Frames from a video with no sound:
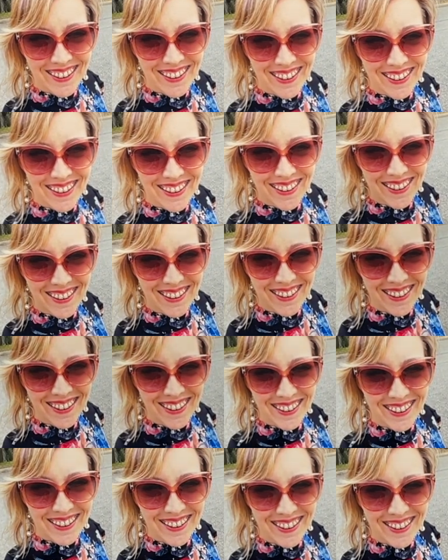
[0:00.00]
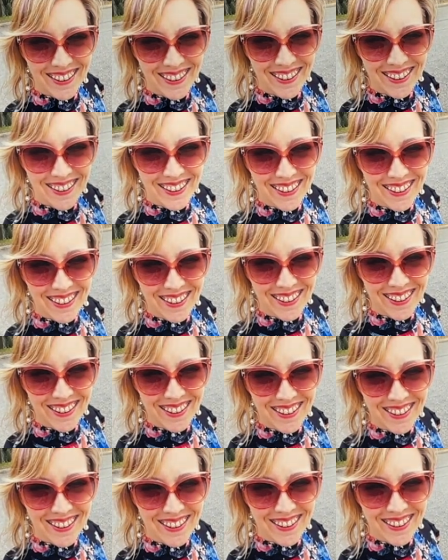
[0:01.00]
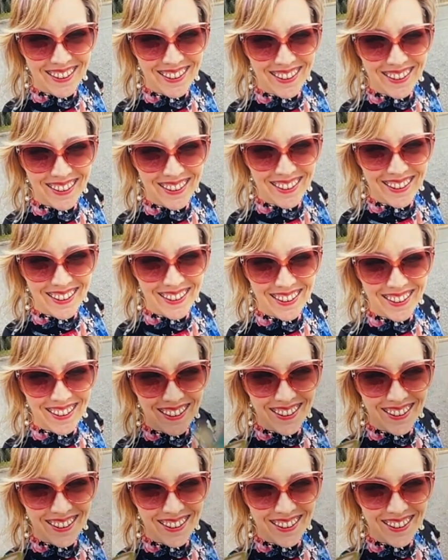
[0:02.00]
lower left up to the top right, which is